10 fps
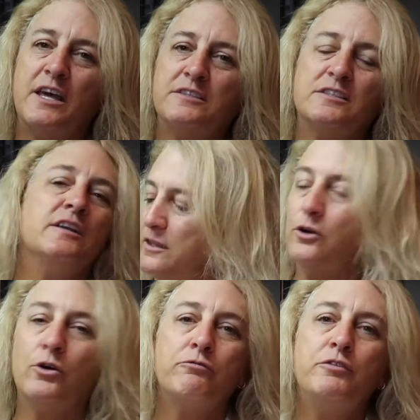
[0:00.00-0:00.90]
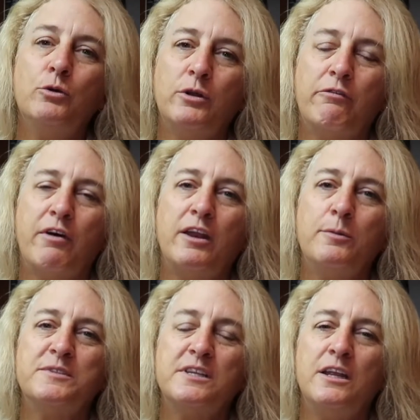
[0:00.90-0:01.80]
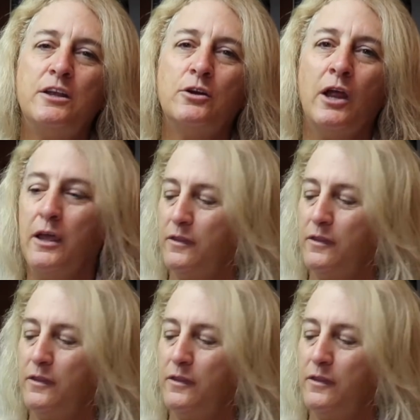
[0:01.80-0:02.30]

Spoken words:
That's it. There are a few enough items in here